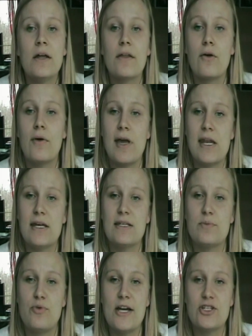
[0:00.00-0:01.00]
The Cricut
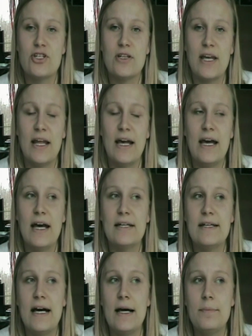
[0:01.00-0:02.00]
Expression can
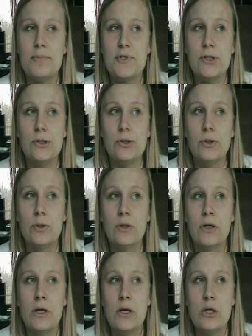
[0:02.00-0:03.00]
cut up to
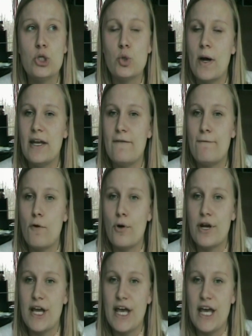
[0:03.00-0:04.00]

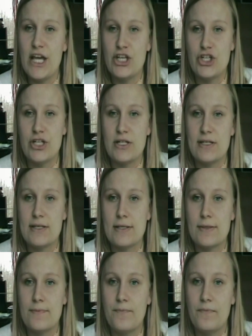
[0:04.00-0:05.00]
24
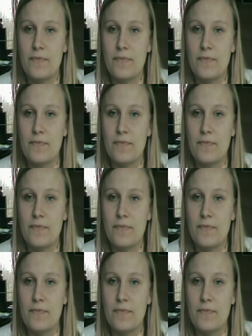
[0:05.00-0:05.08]
inches.